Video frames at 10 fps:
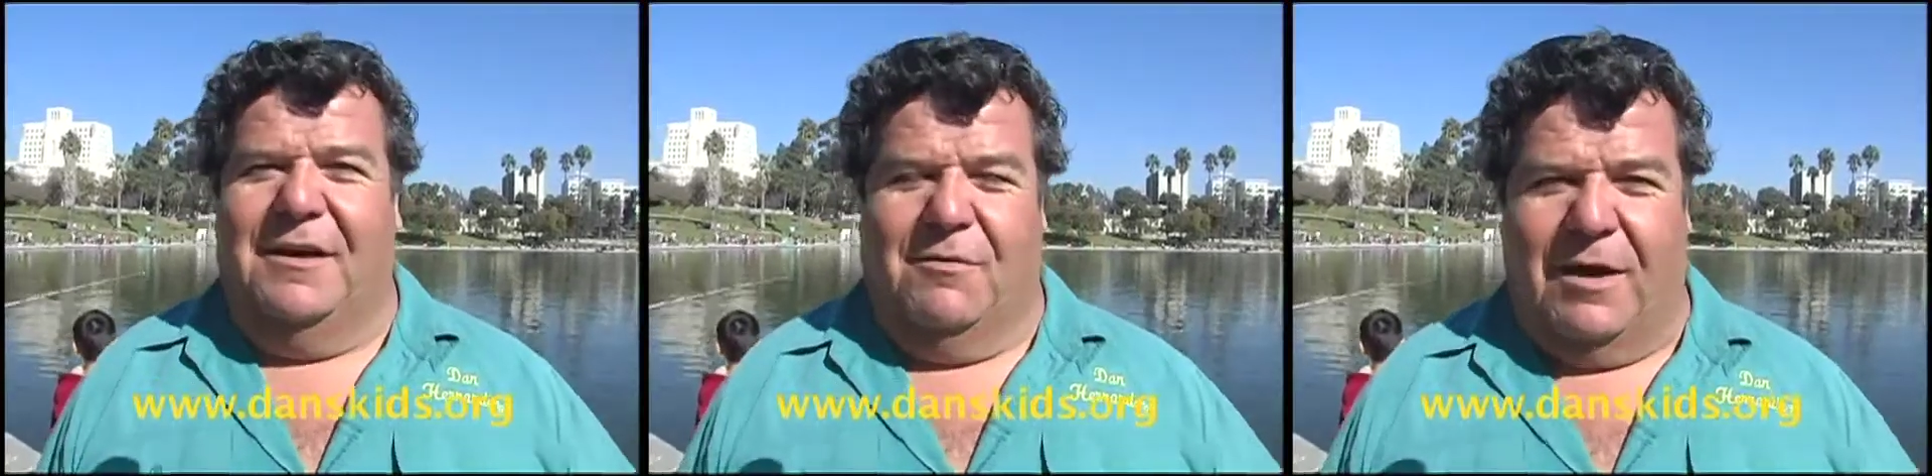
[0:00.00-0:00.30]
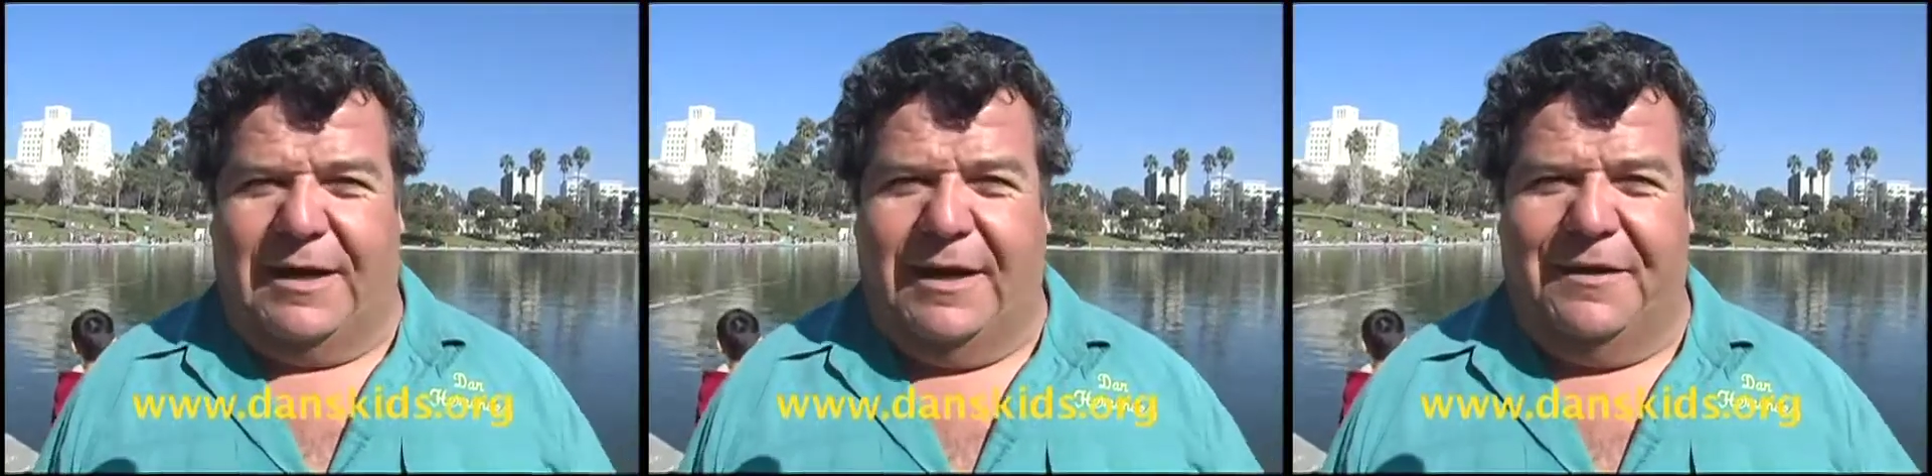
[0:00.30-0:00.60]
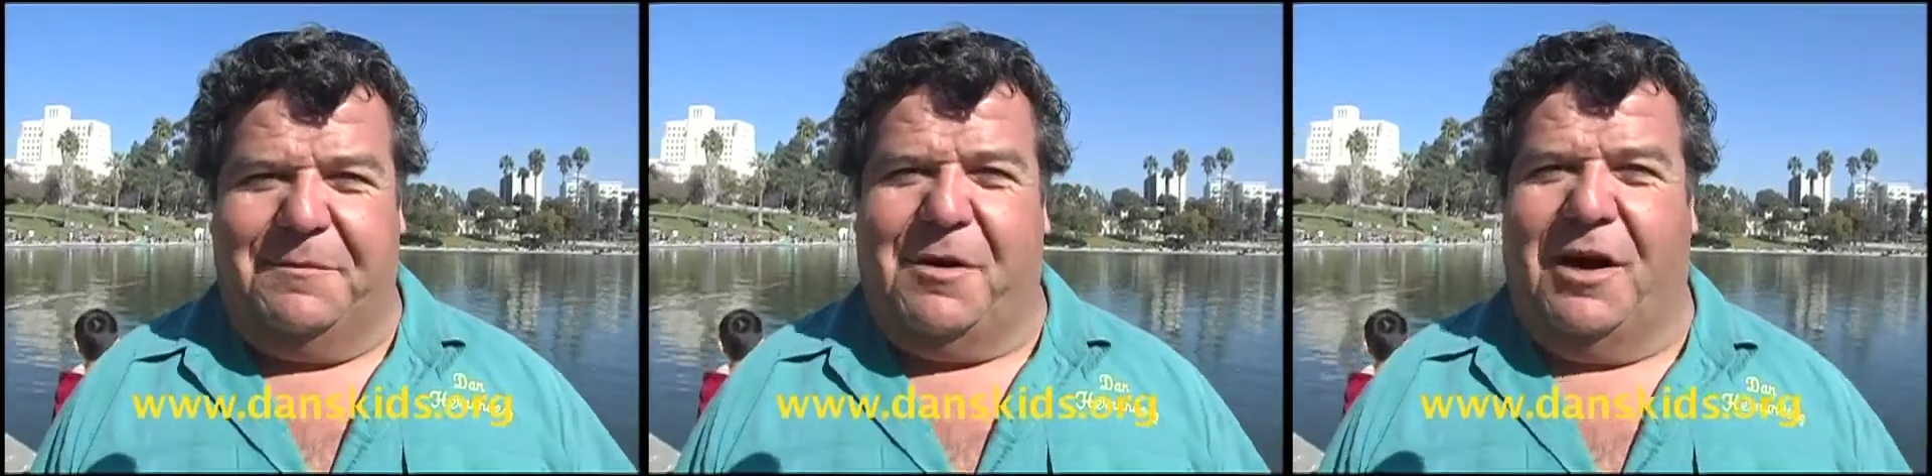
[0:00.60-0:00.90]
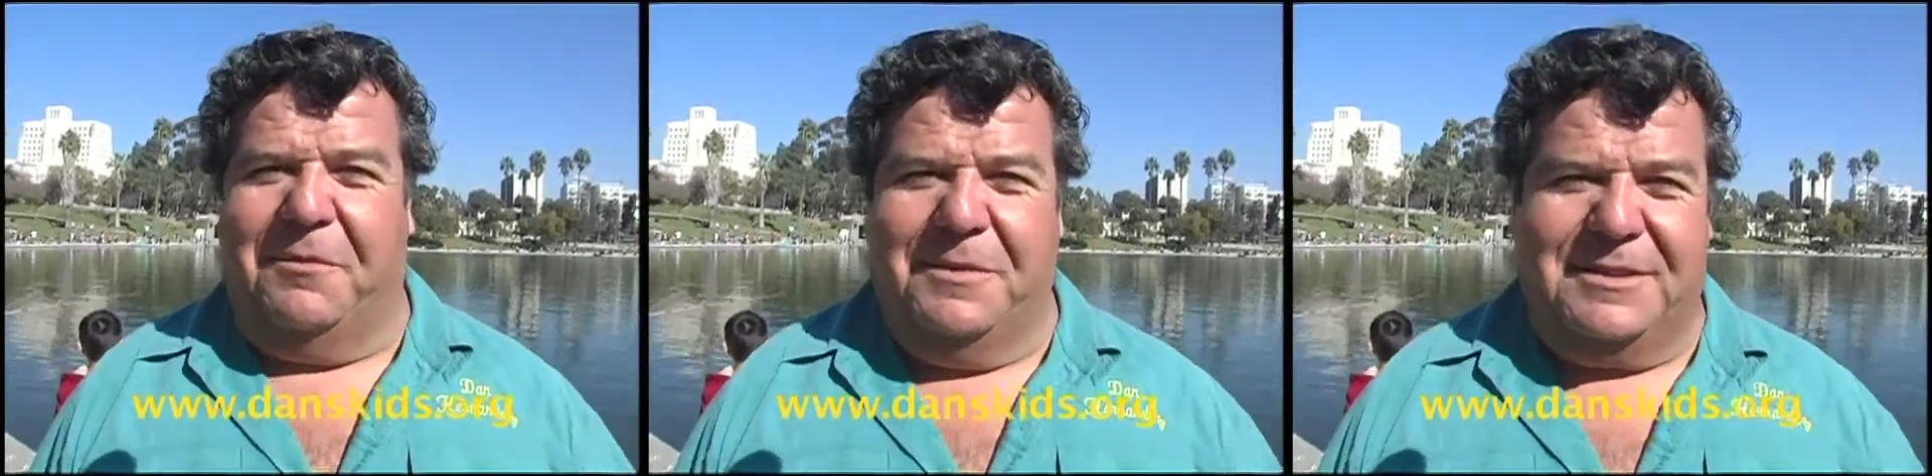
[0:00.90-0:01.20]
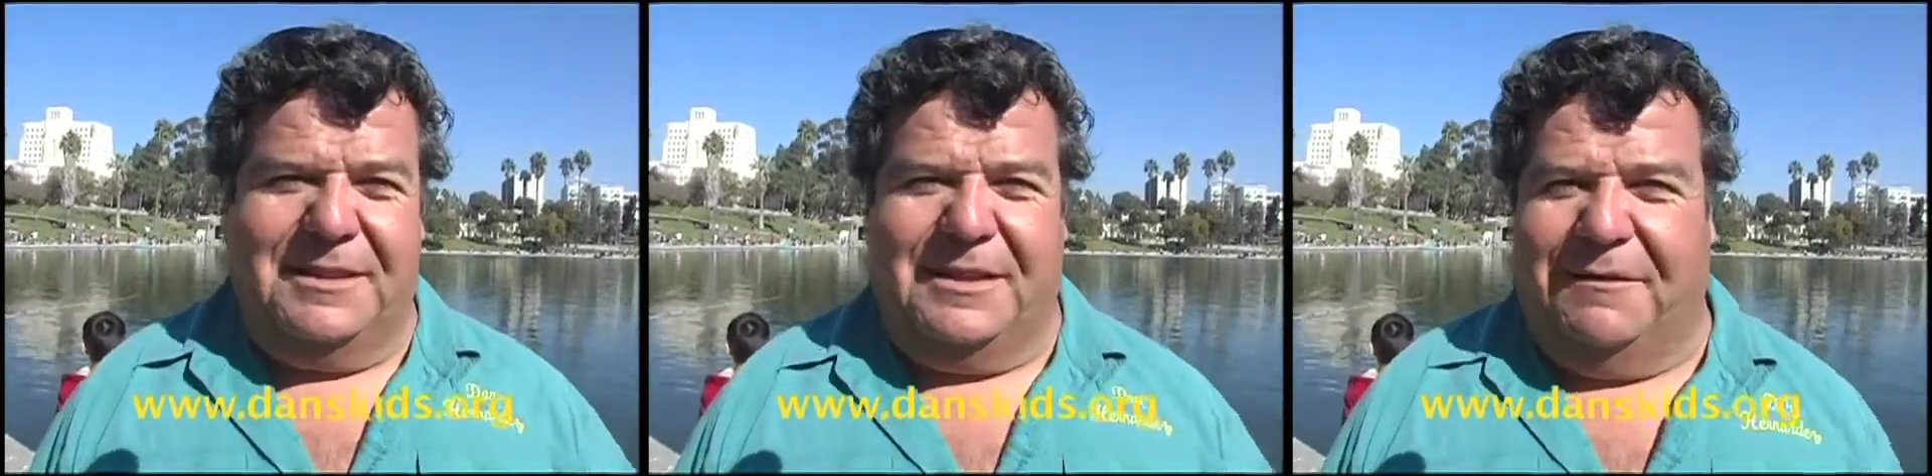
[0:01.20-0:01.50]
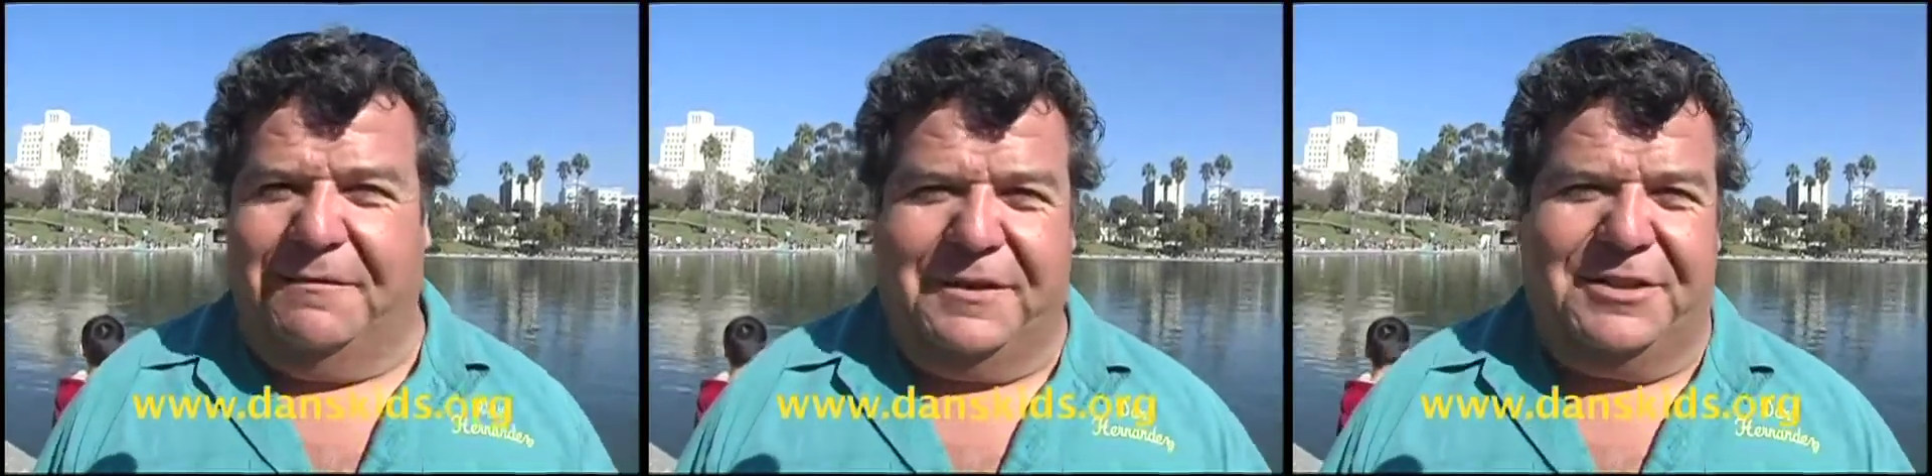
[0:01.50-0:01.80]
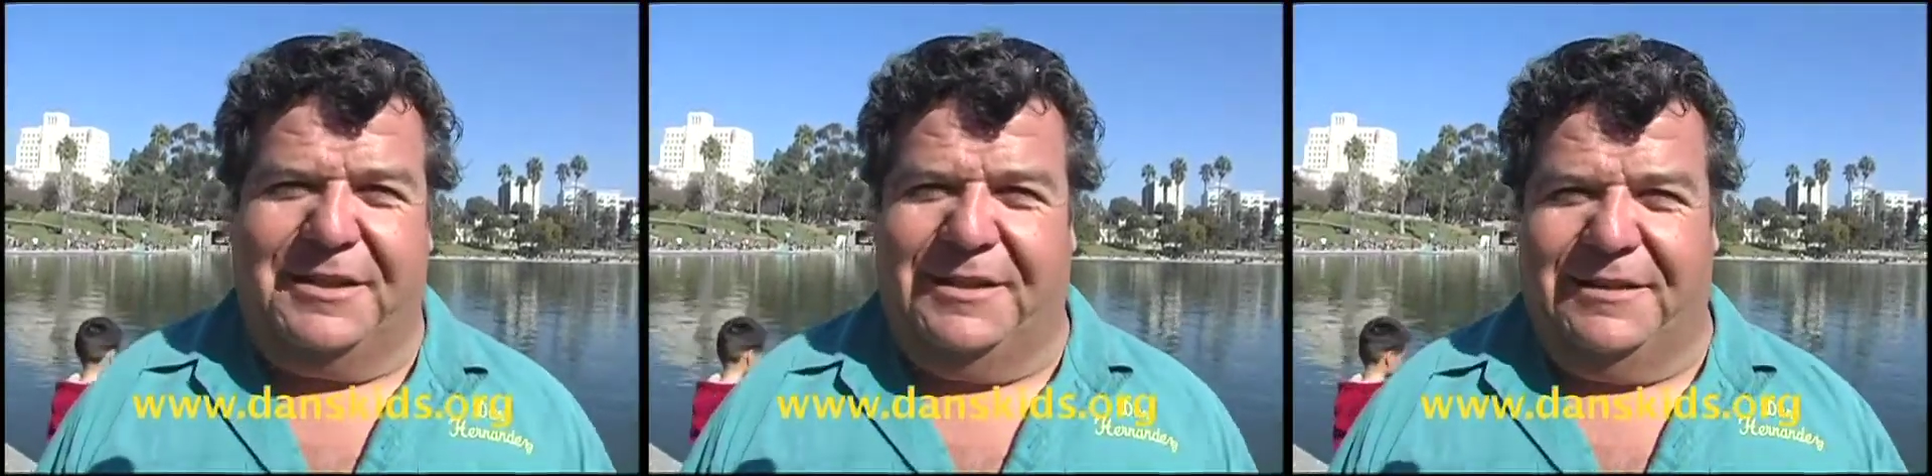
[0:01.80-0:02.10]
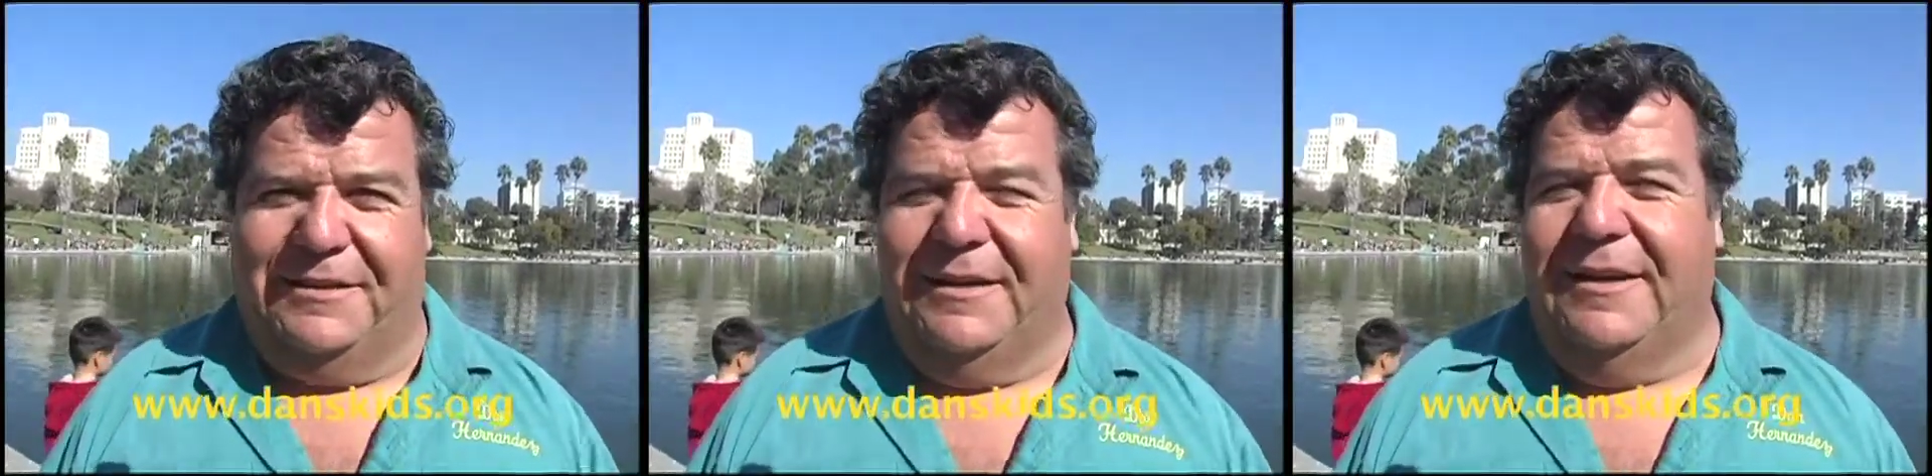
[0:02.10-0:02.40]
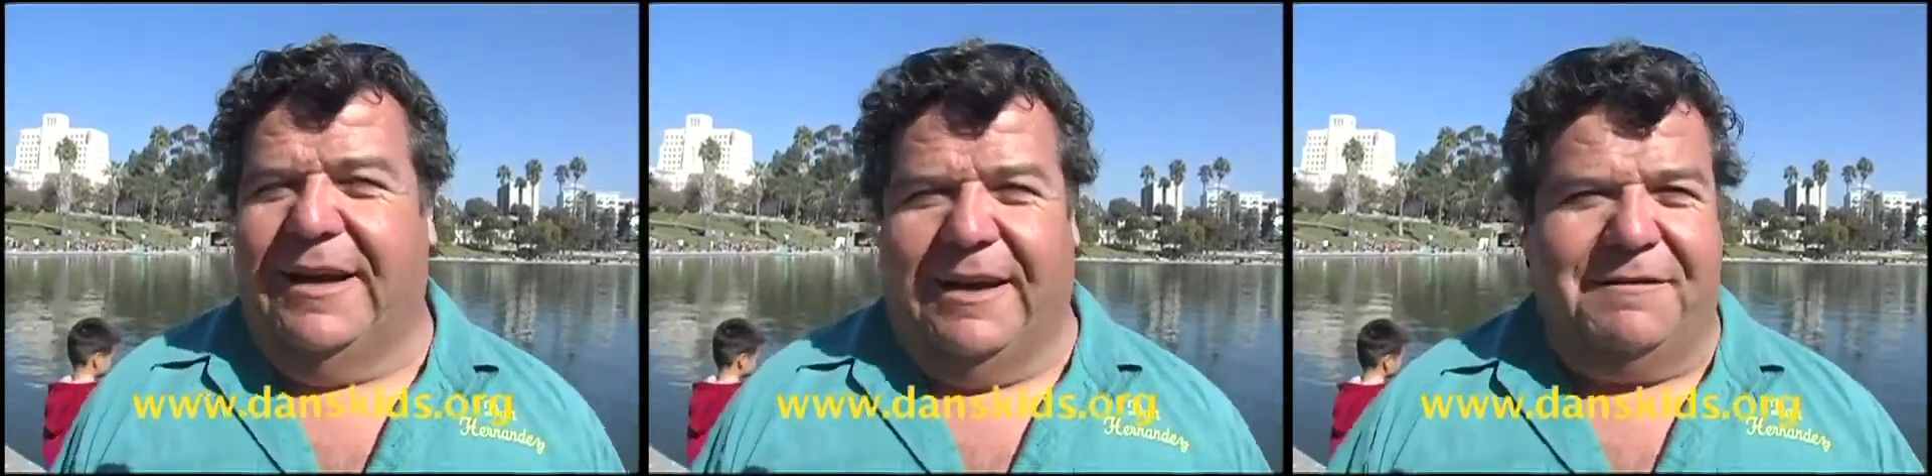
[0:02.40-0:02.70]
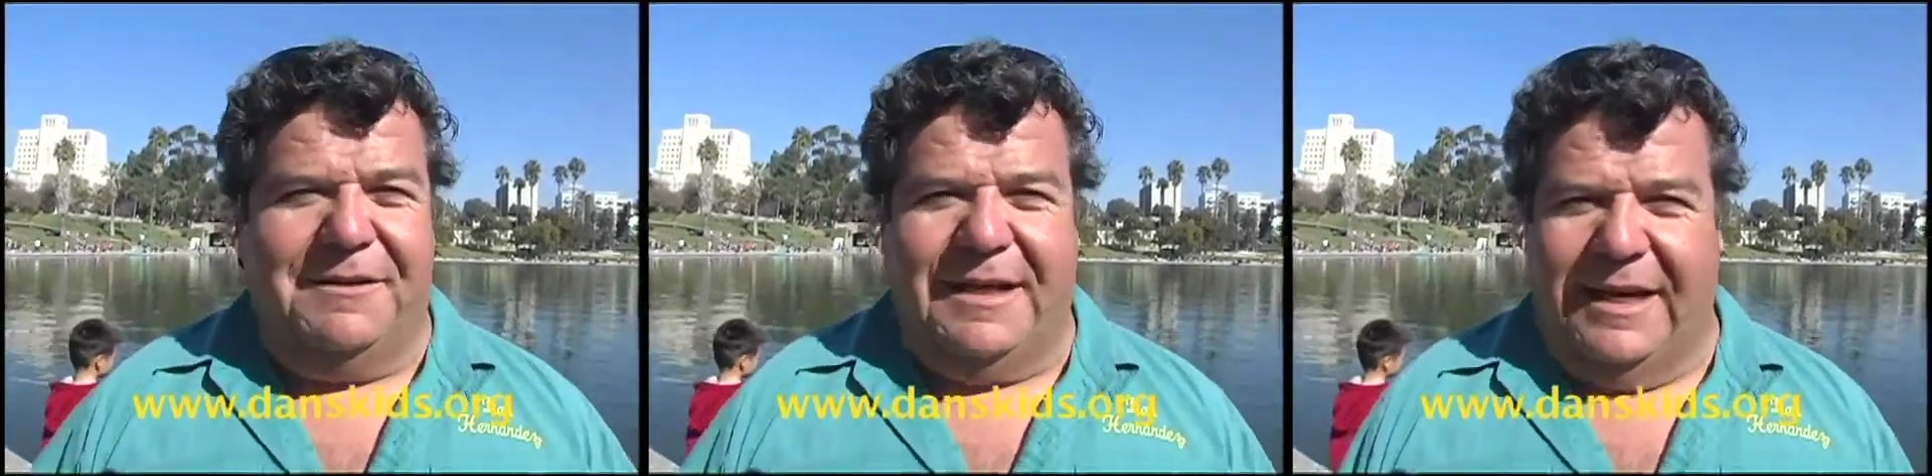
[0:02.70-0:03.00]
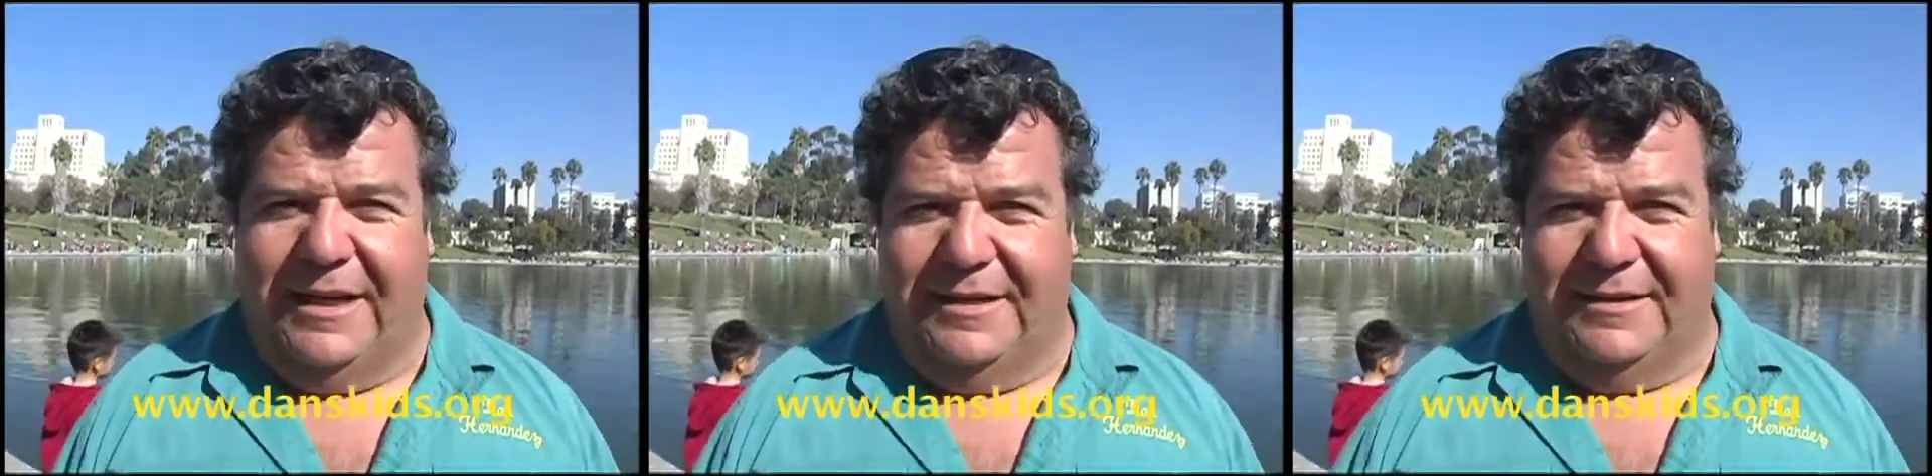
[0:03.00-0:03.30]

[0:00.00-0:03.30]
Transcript: walk out of their apartments and come fish here every day.